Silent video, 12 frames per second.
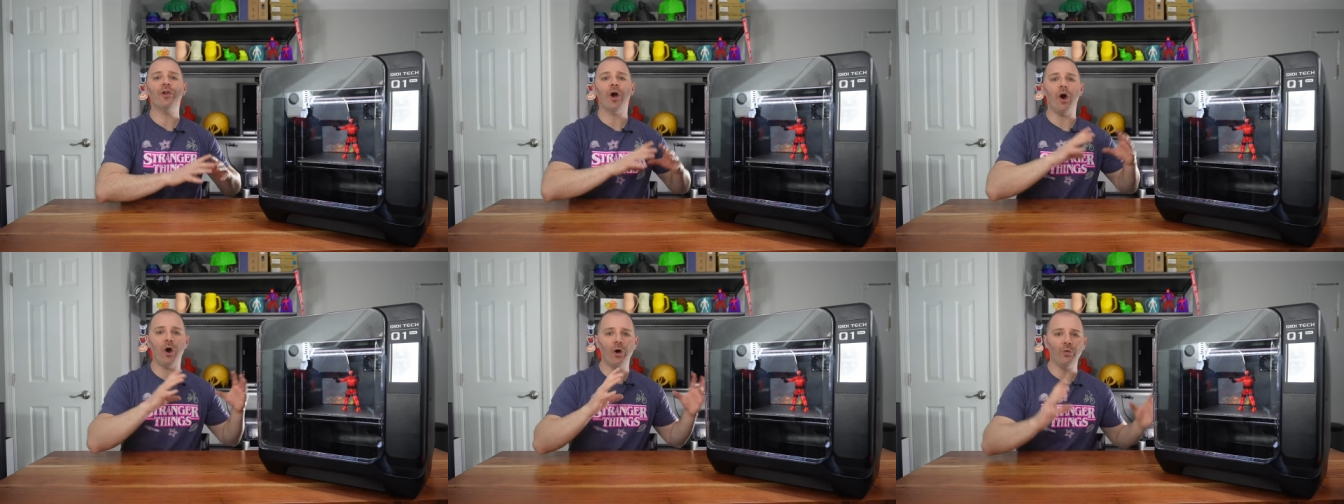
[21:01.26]
the
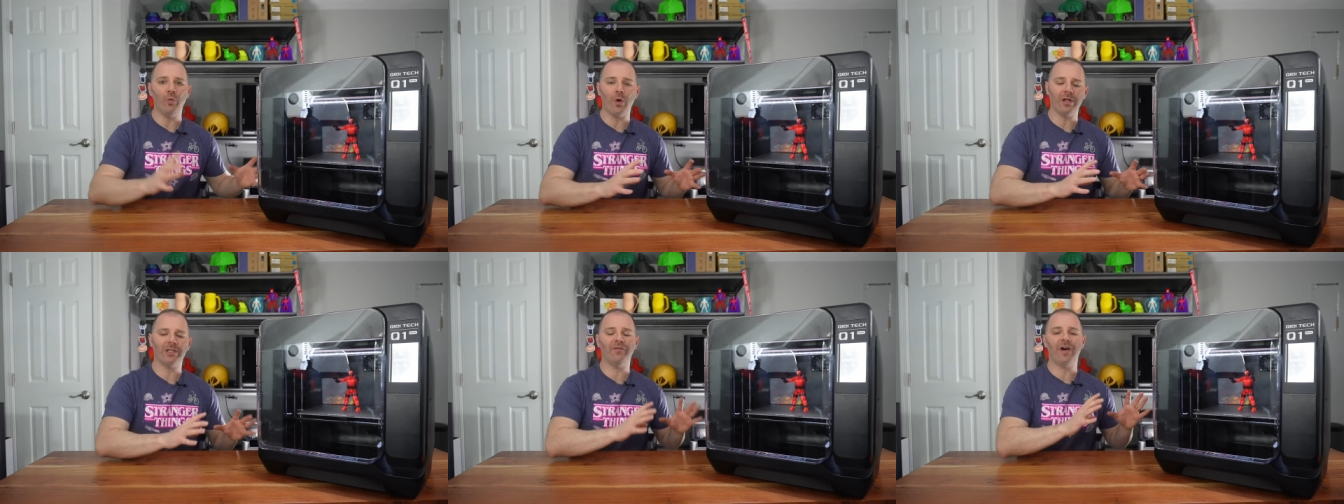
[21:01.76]

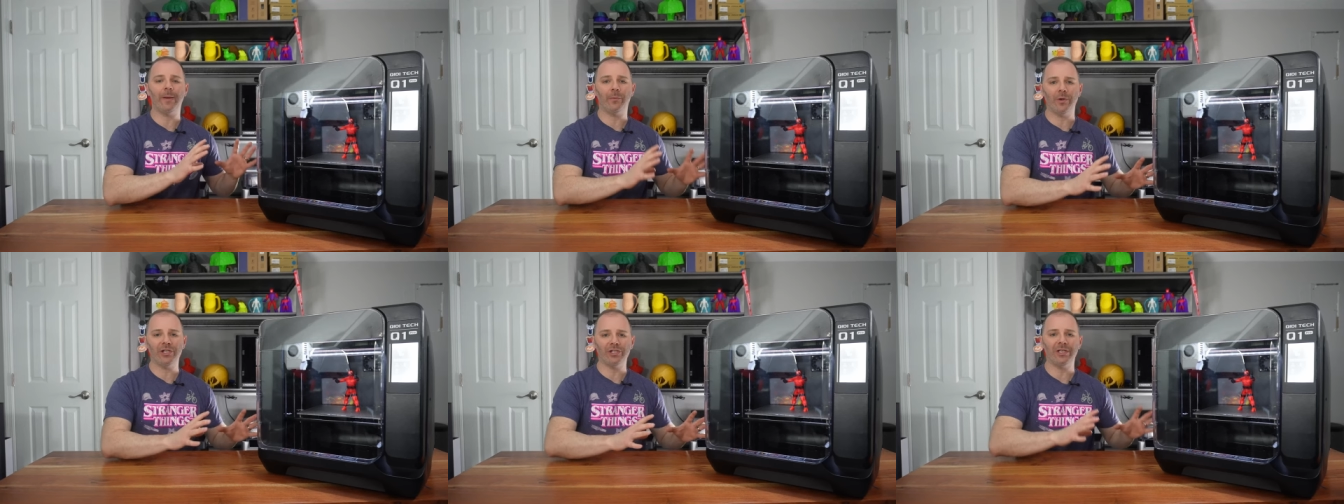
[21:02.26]
unwanted
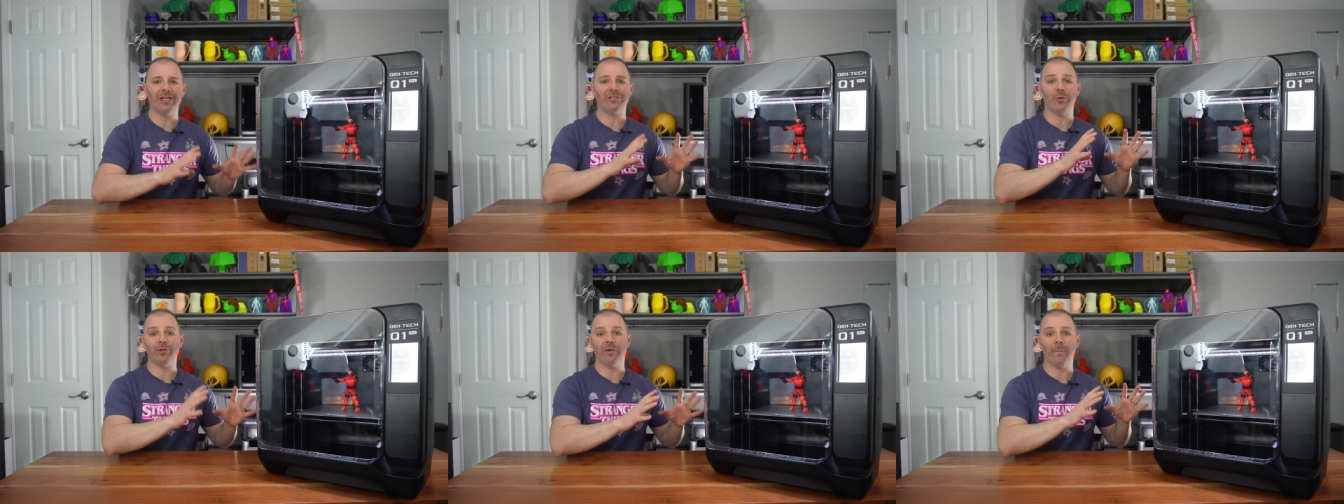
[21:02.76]
vibration that it's
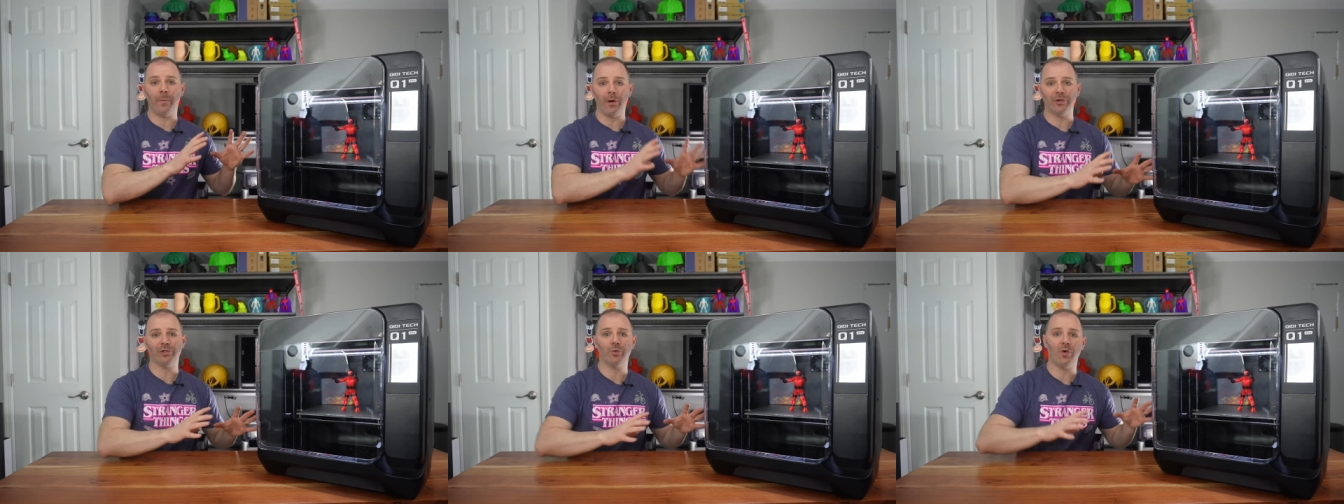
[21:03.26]
going to
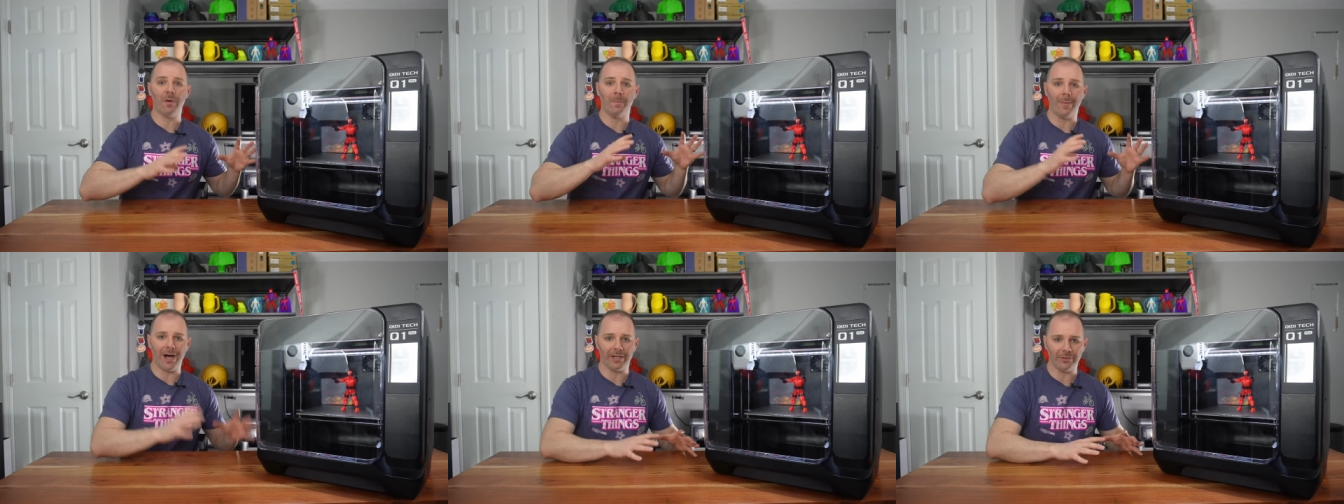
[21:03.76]
impart to our
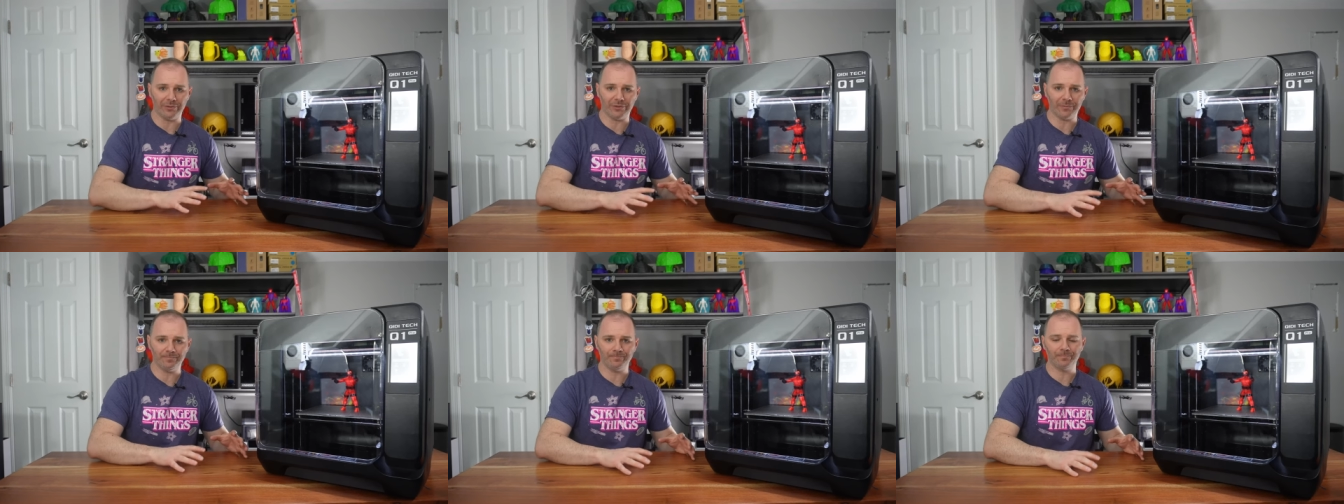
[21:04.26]
models.